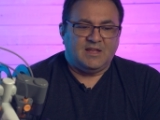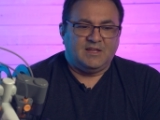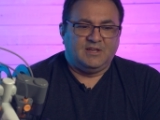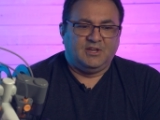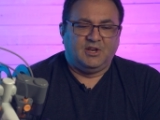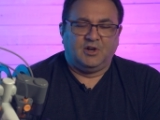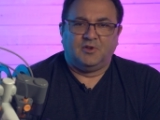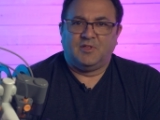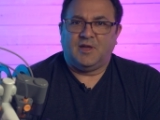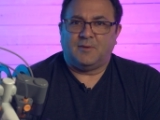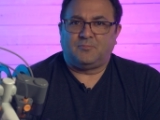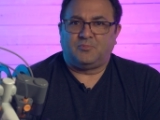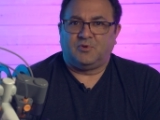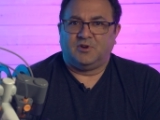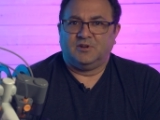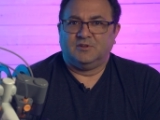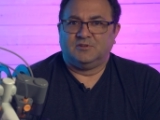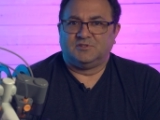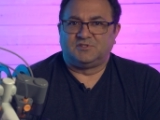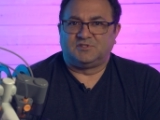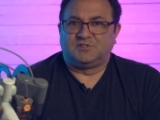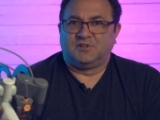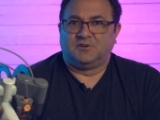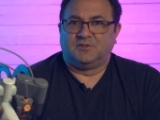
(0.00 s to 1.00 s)
you know, that printer
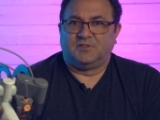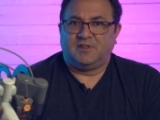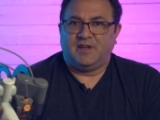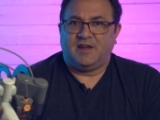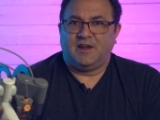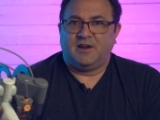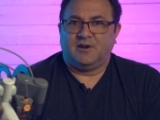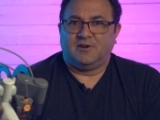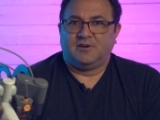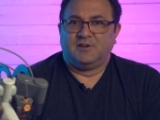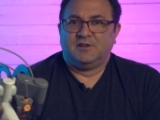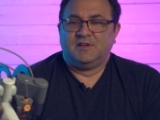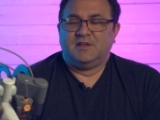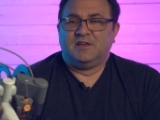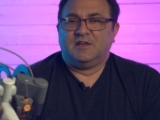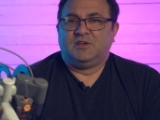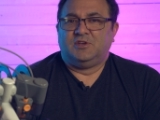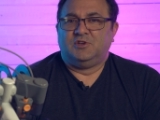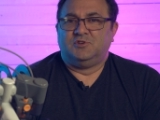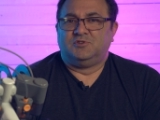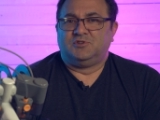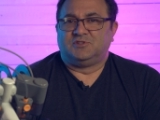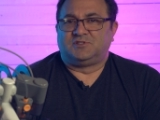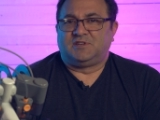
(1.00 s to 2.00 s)
is still there.
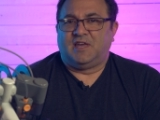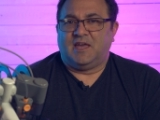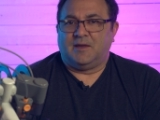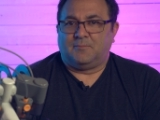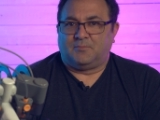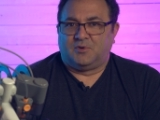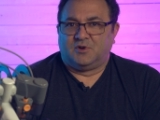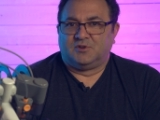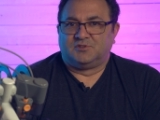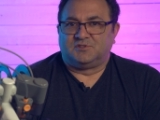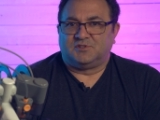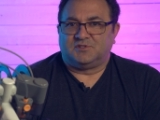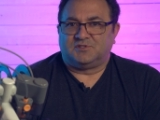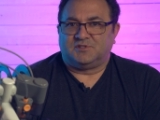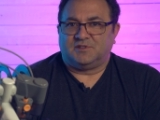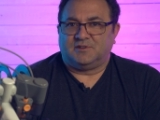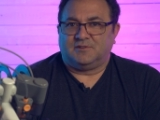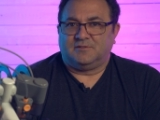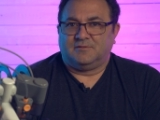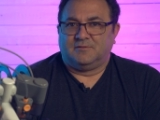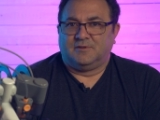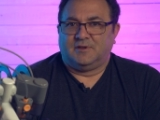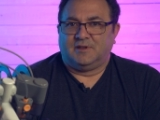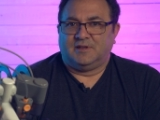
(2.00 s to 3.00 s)
You just can't purchase
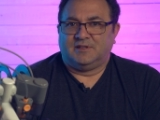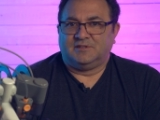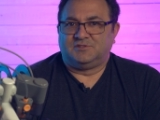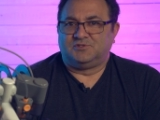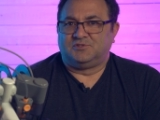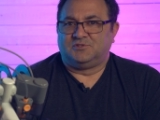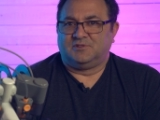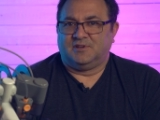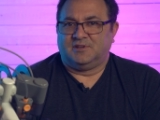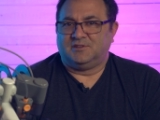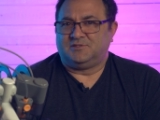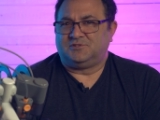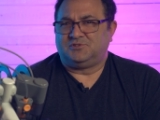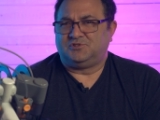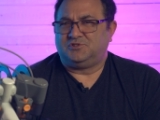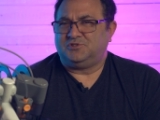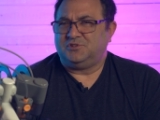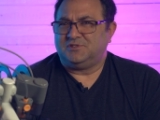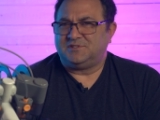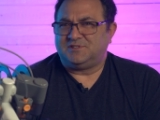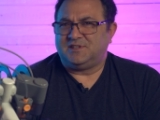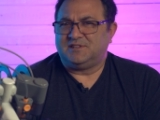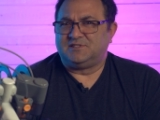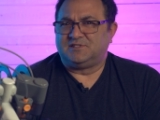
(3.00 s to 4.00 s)
it. It
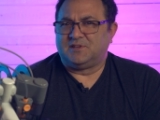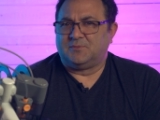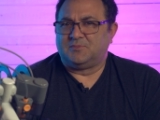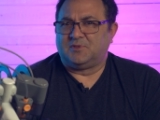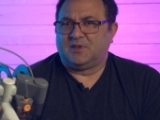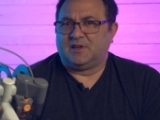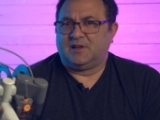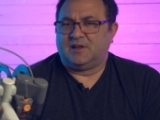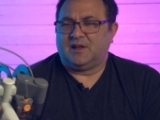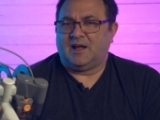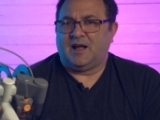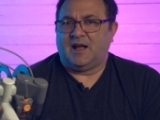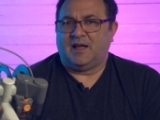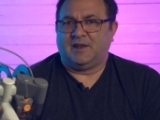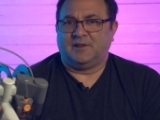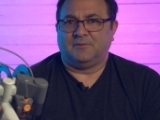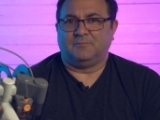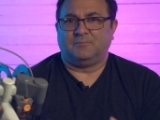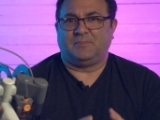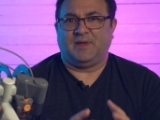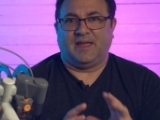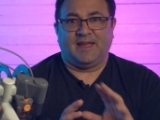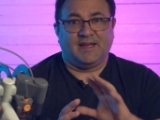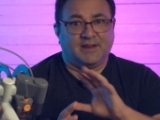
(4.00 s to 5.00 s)
should say something on a
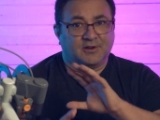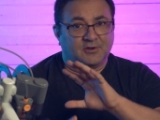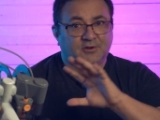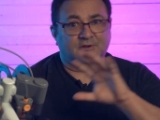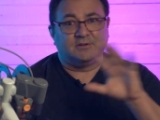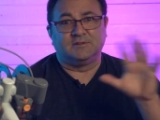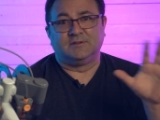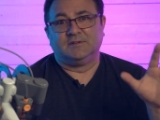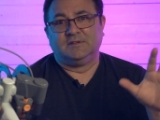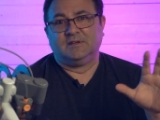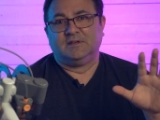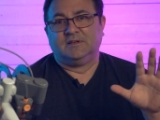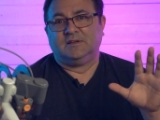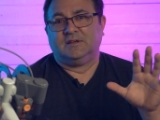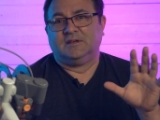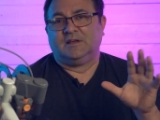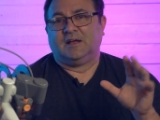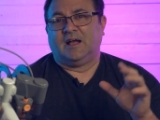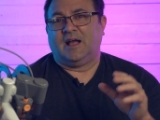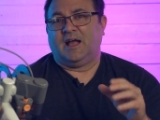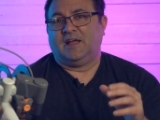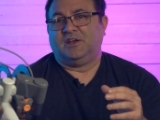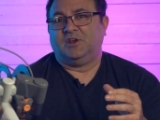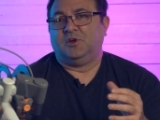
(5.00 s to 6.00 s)
banner.
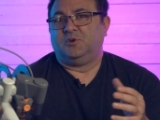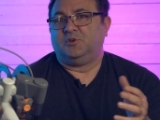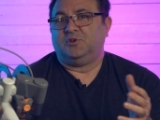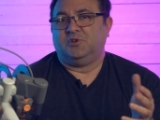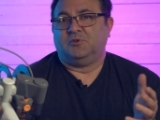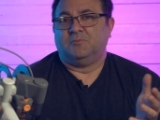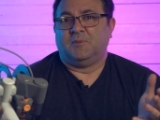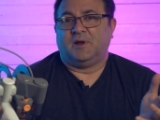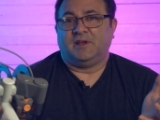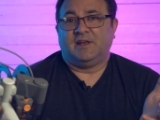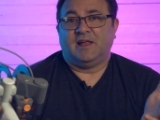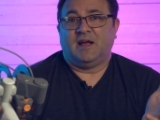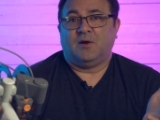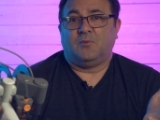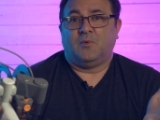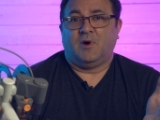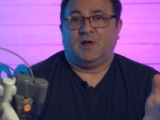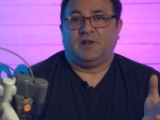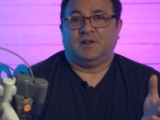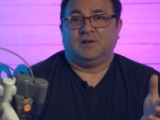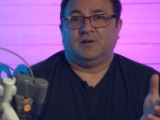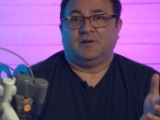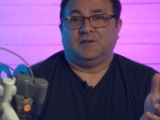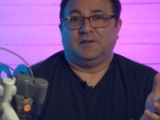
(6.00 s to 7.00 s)
I know you might not
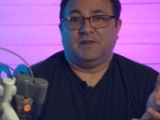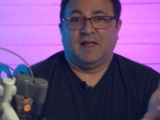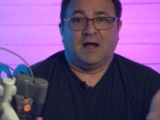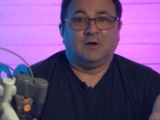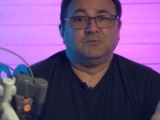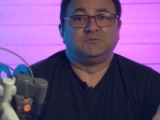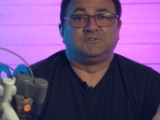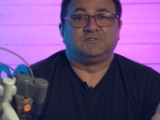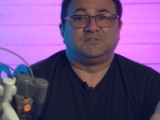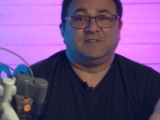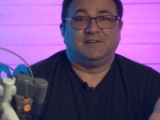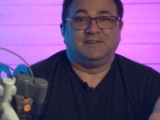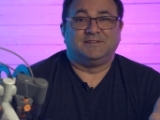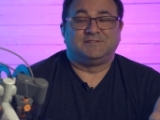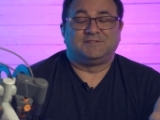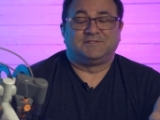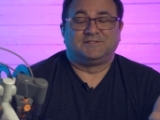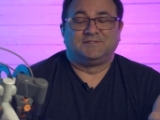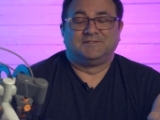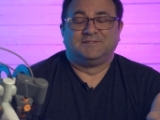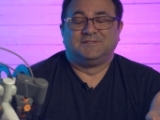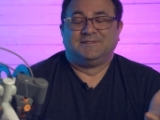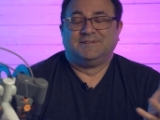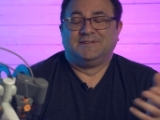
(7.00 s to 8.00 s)
want to announce
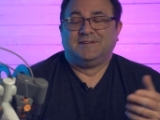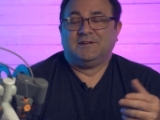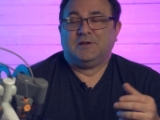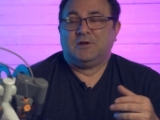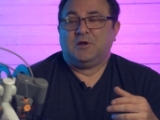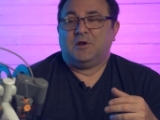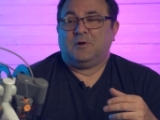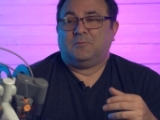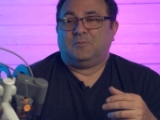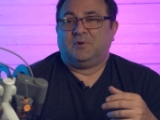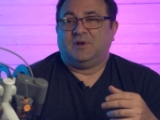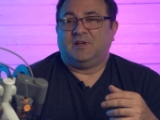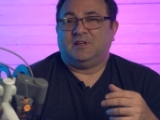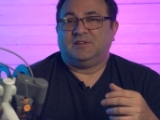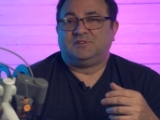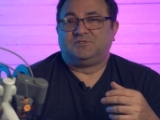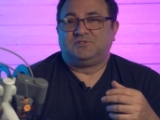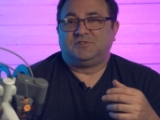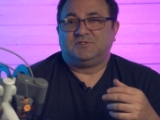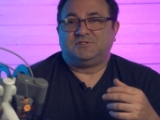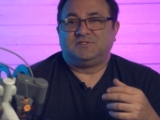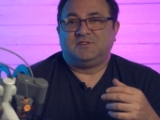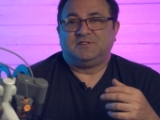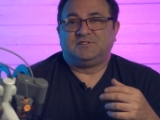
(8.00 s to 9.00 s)
this, but it
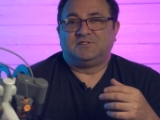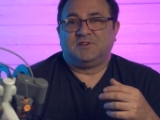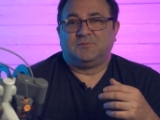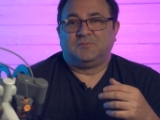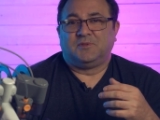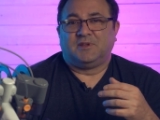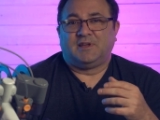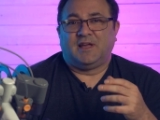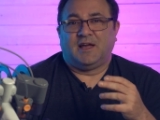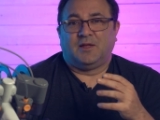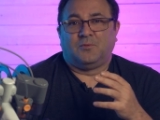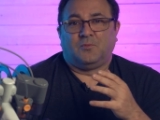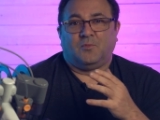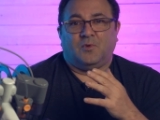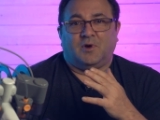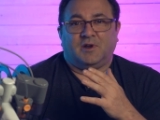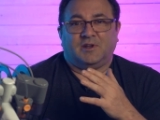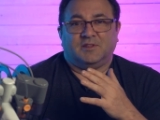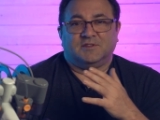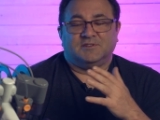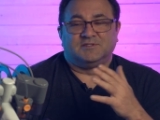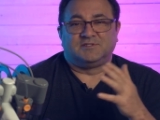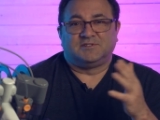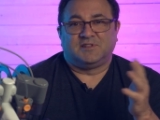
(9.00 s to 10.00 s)
should say something on
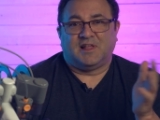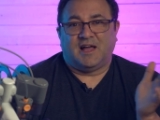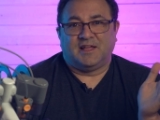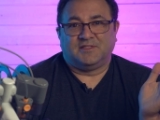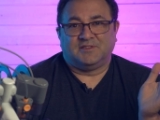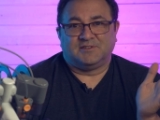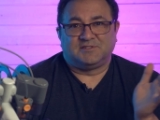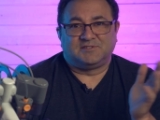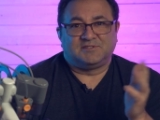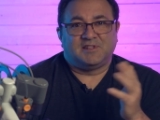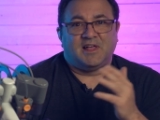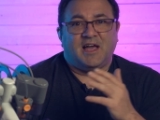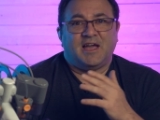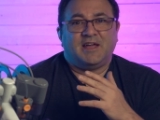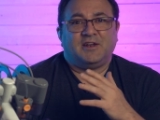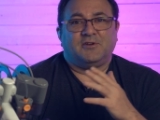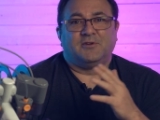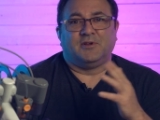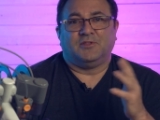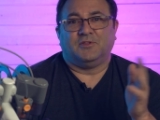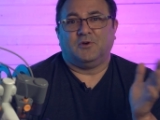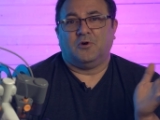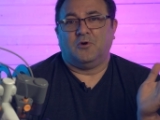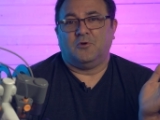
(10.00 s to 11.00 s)
the
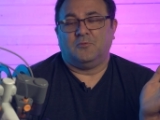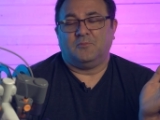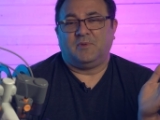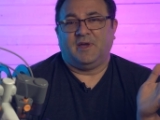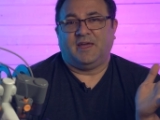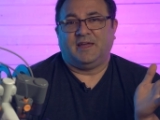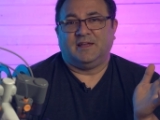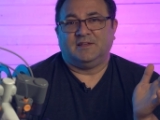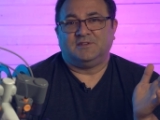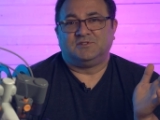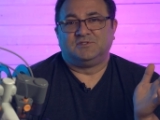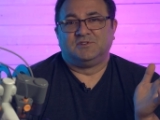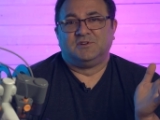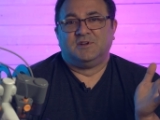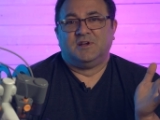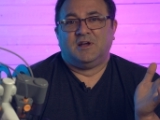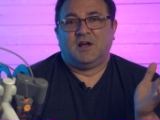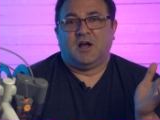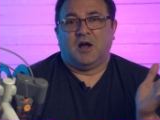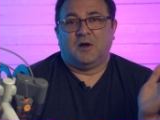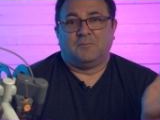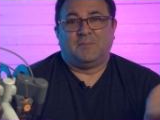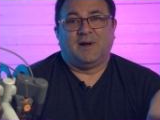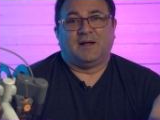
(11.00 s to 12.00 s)
slider on the homepage
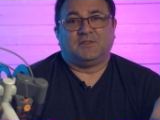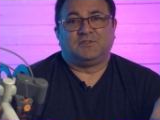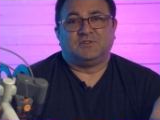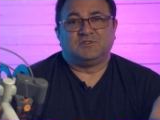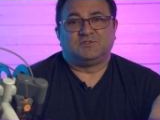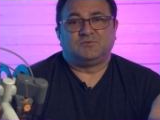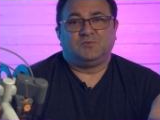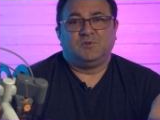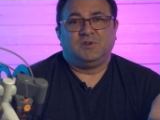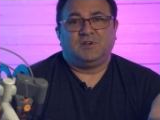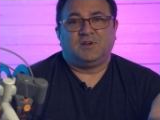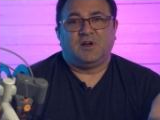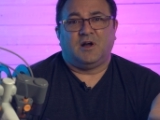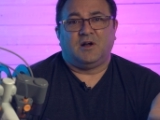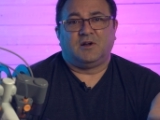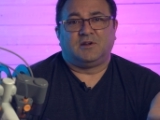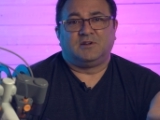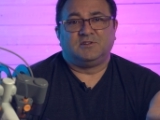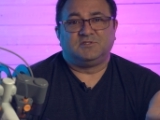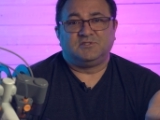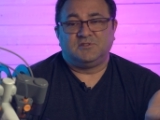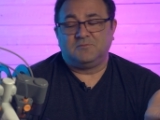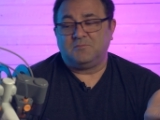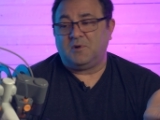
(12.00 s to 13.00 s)
about this recall,
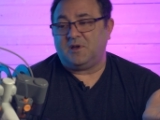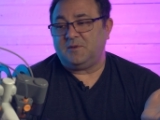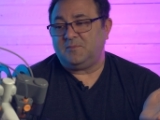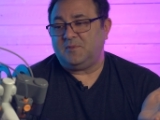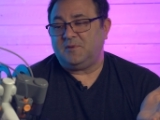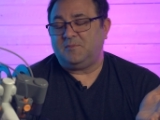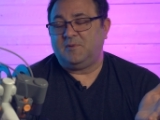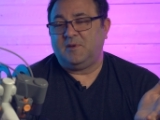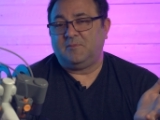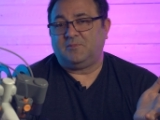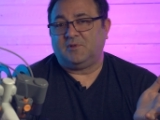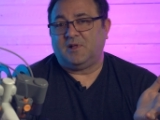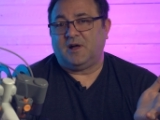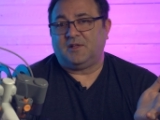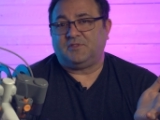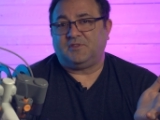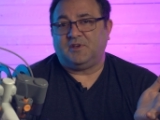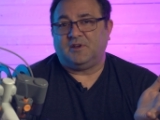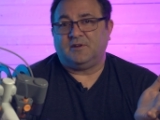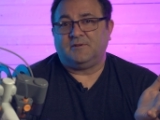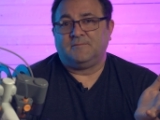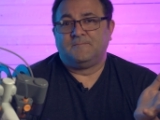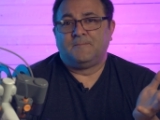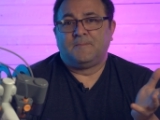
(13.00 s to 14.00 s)
because there might be people out
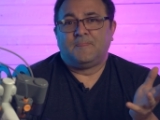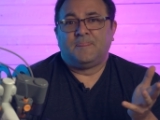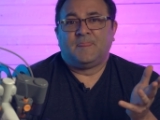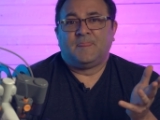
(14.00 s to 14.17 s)
there